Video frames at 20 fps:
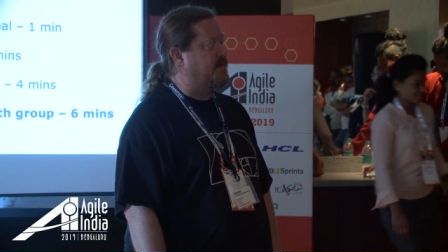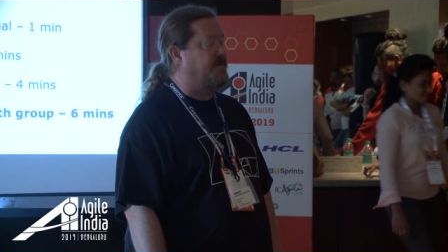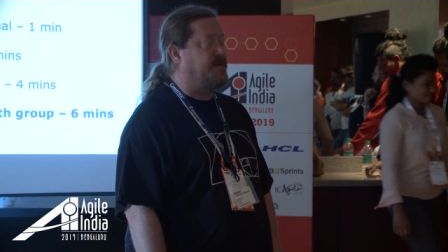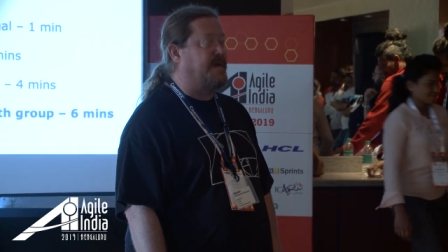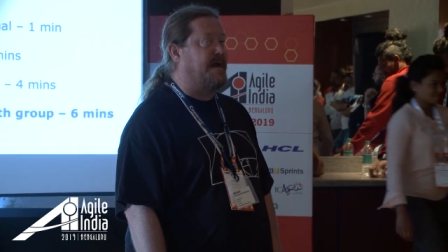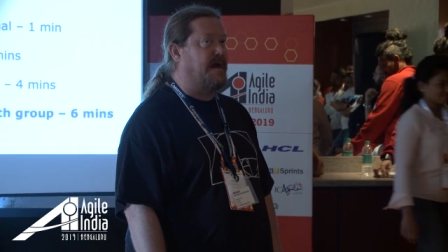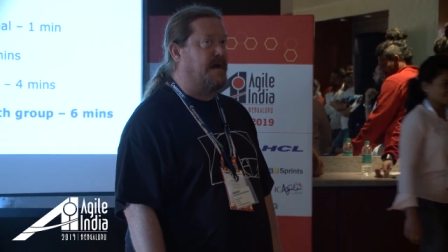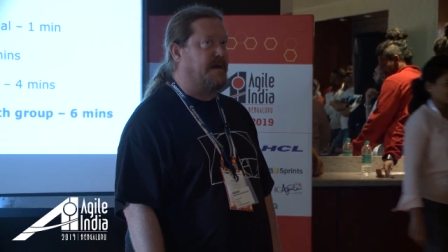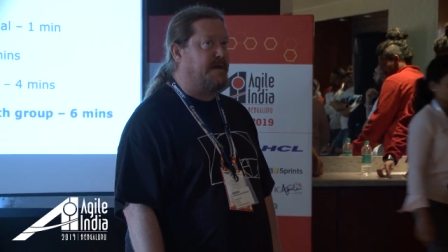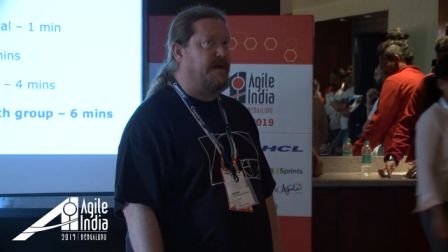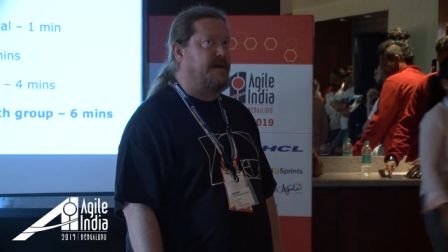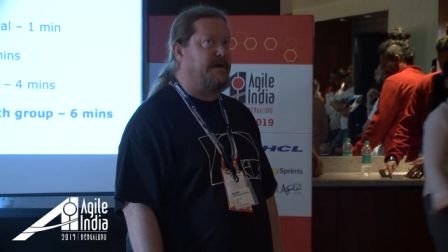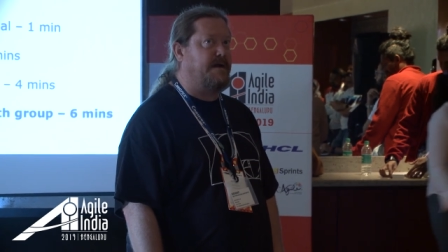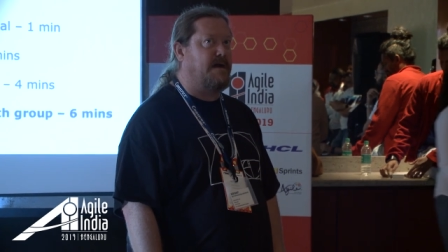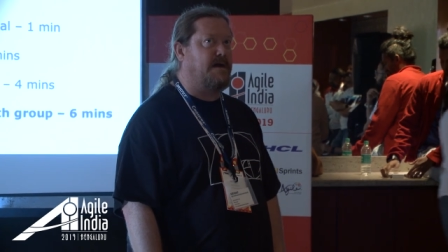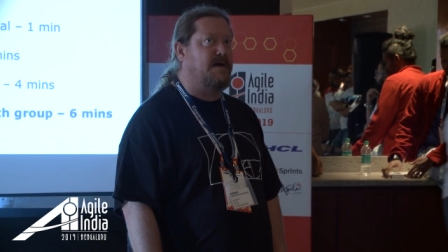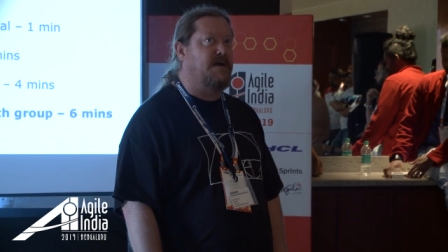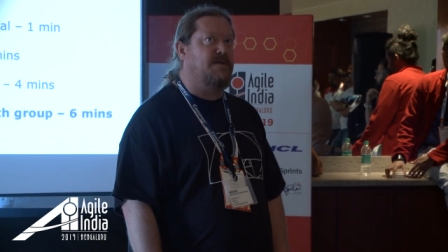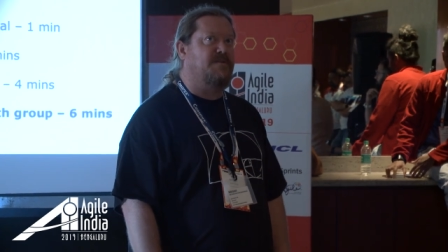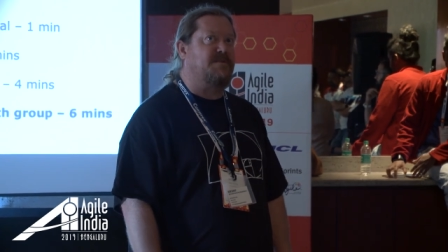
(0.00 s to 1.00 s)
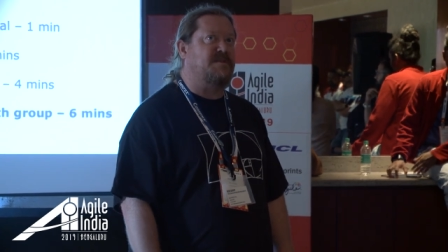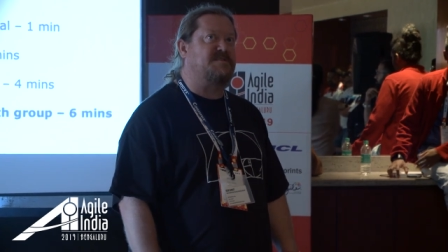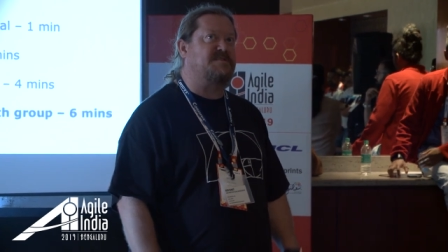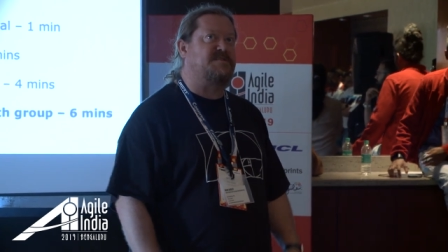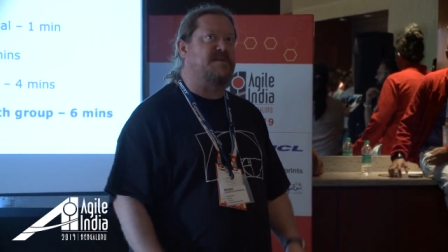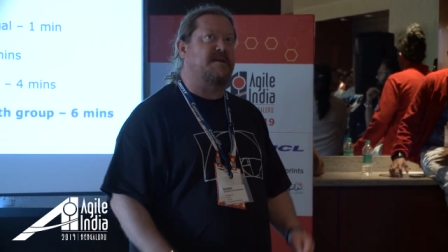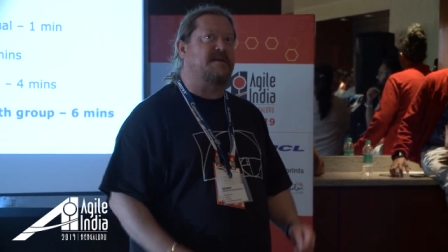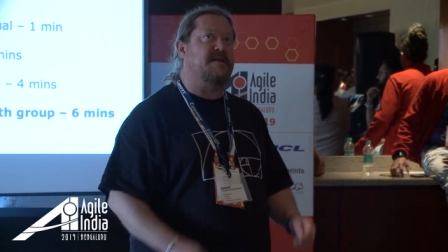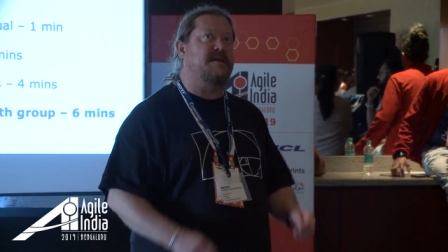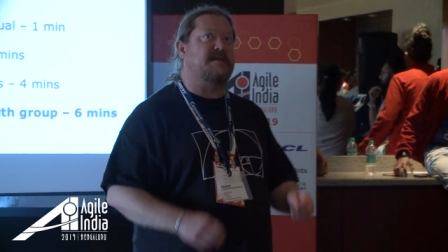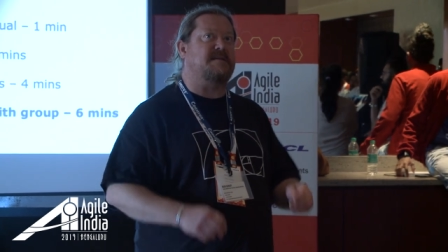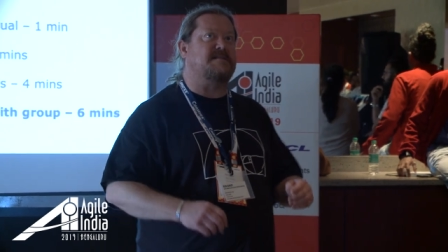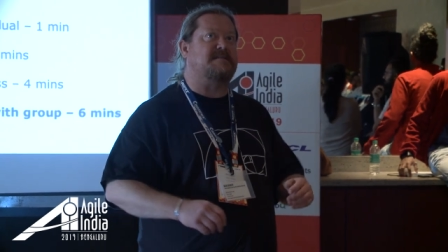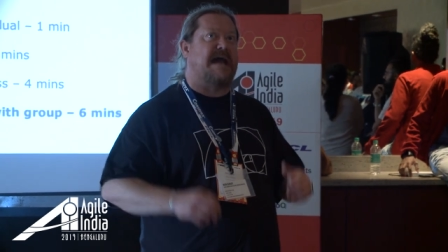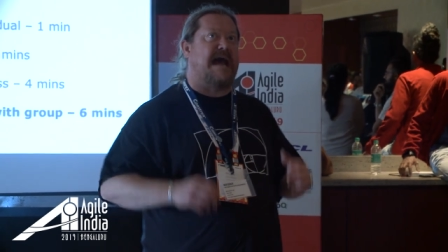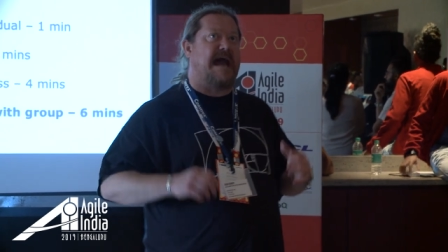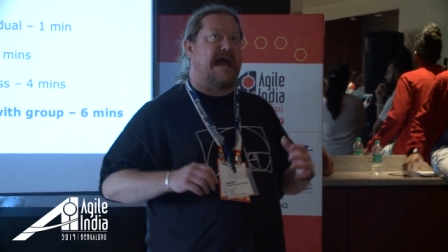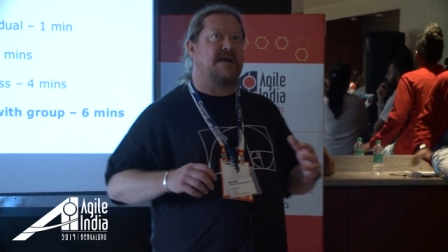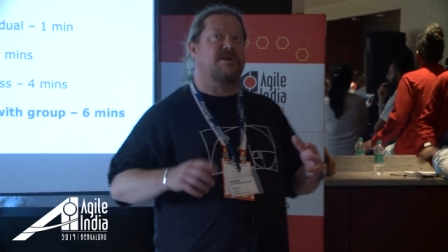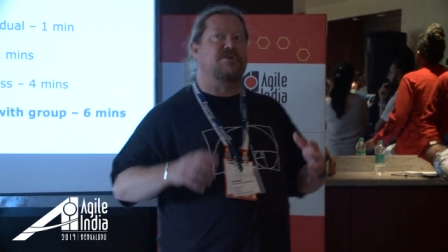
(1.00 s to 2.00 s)
Yeah, yeah, yeah. This technique
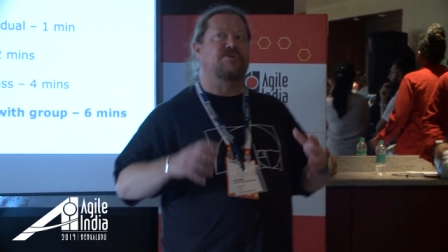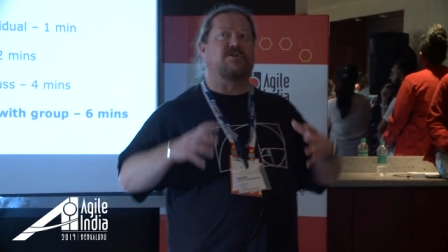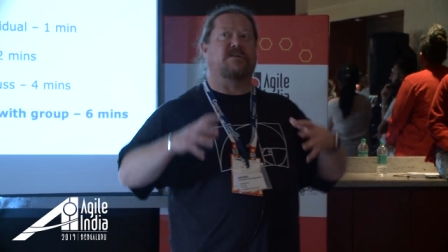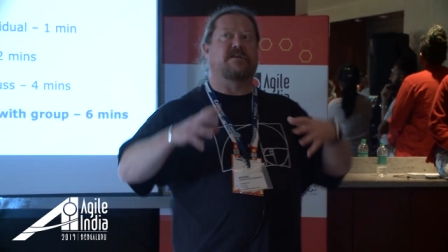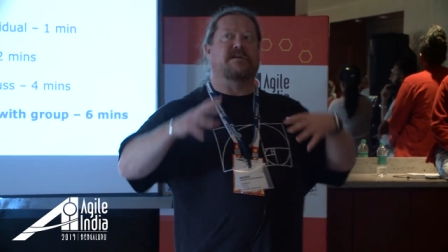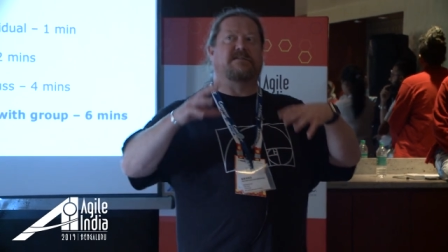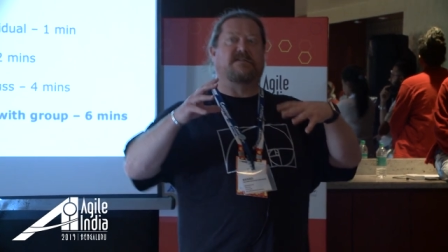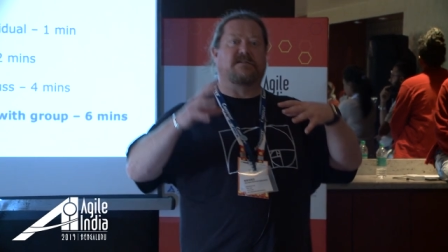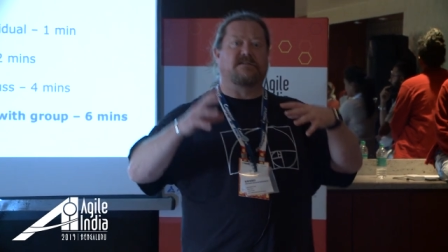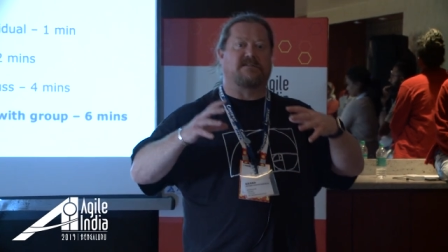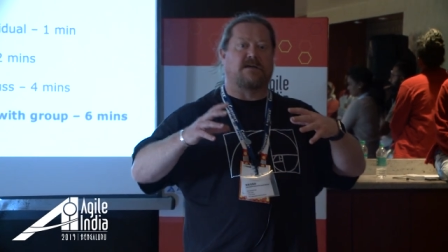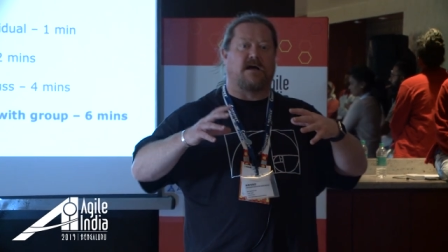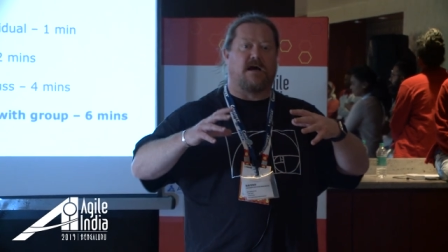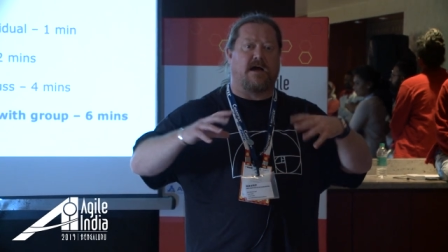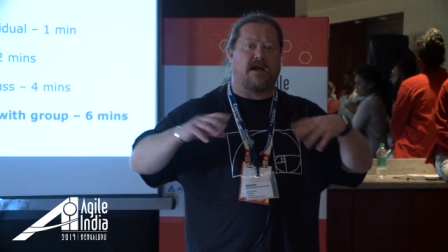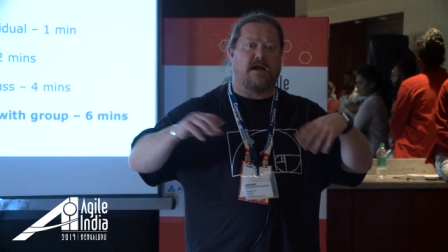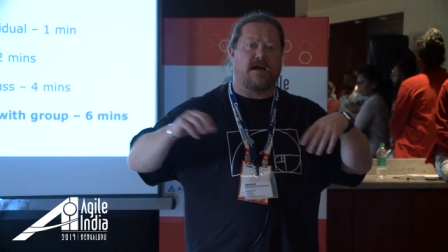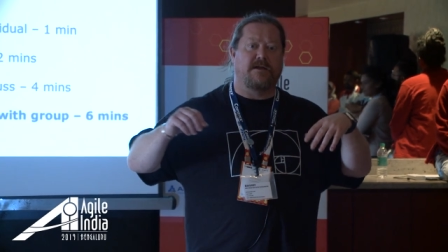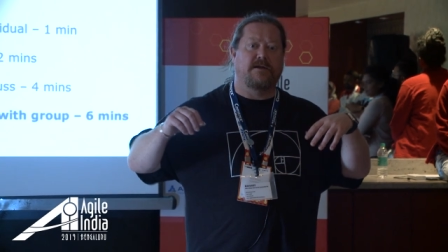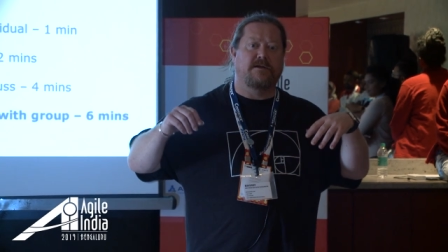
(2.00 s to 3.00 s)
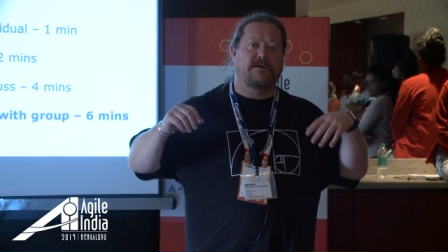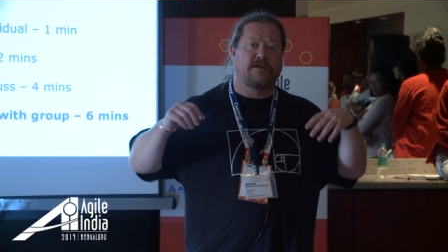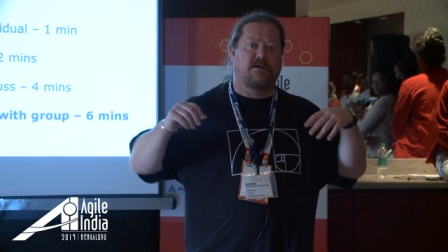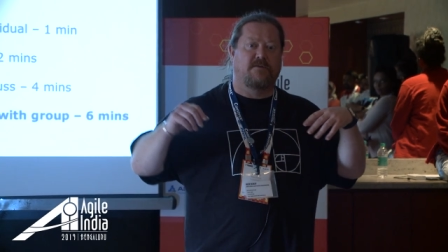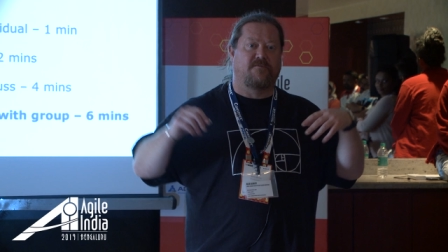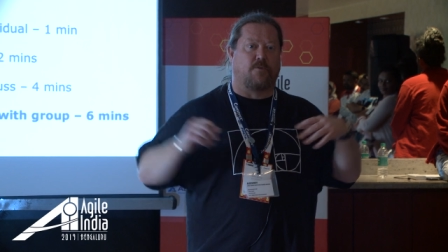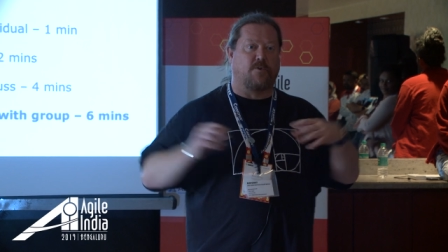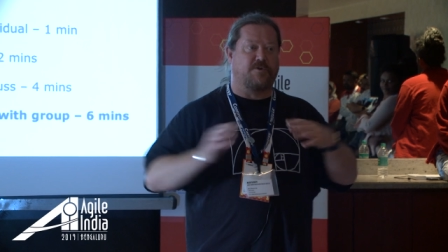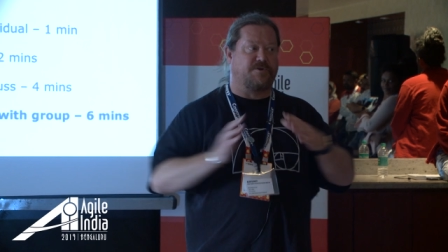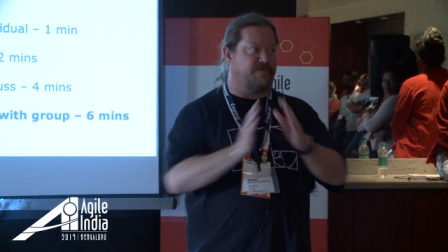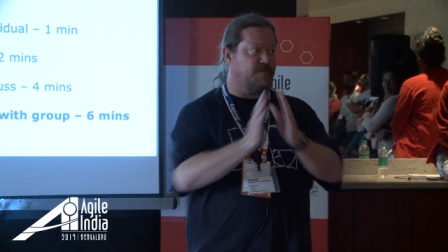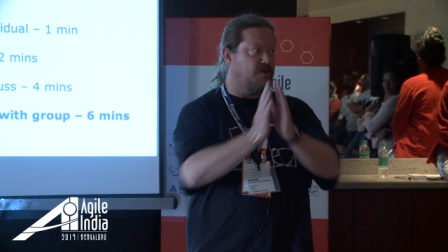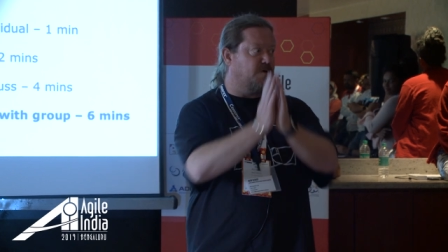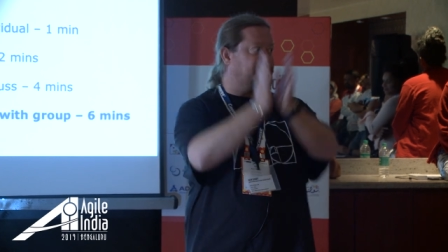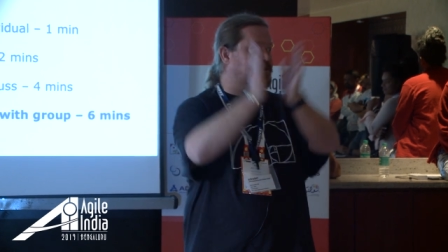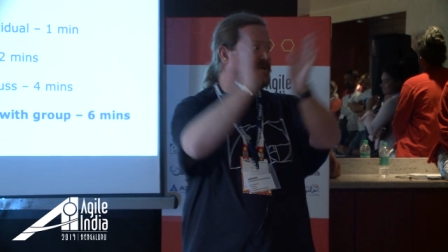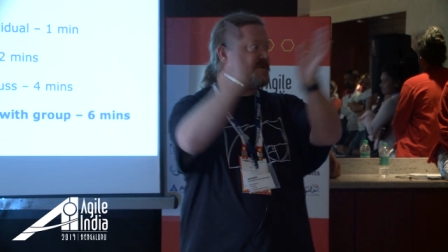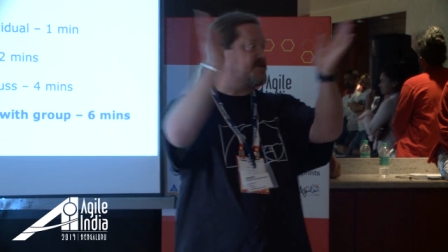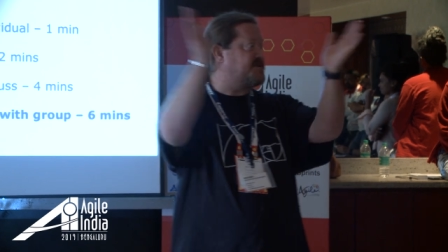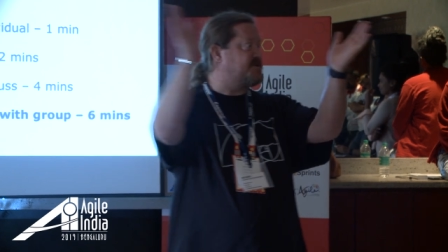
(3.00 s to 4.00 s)
is actually designed for
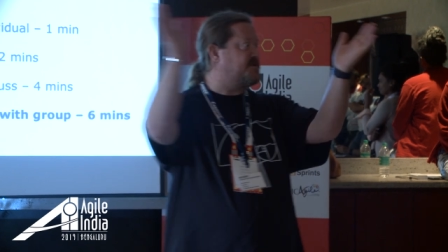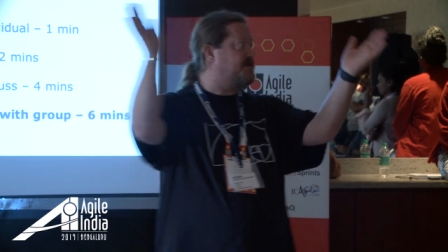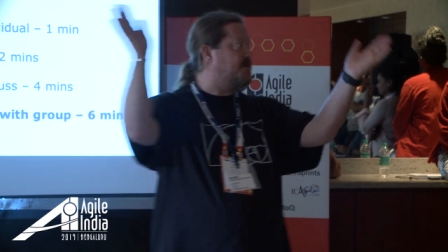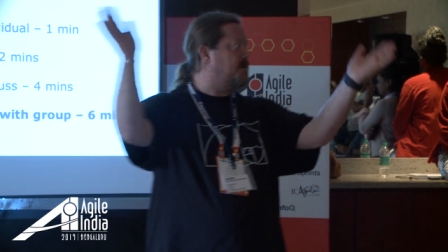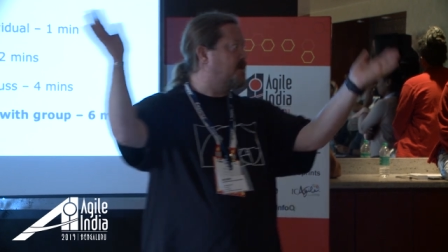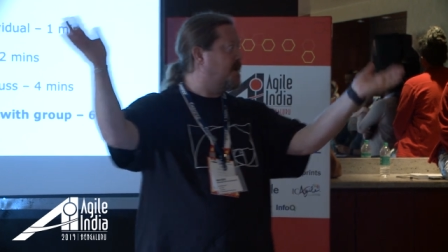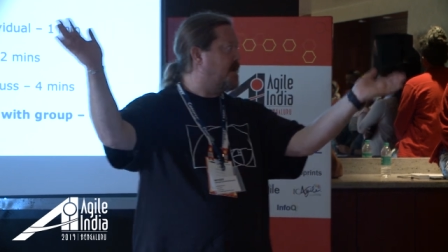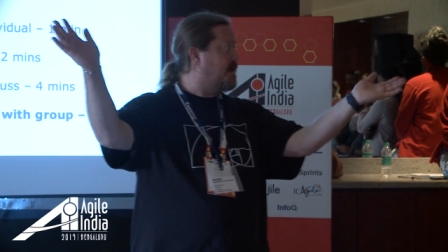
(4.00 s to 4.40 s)
divergence,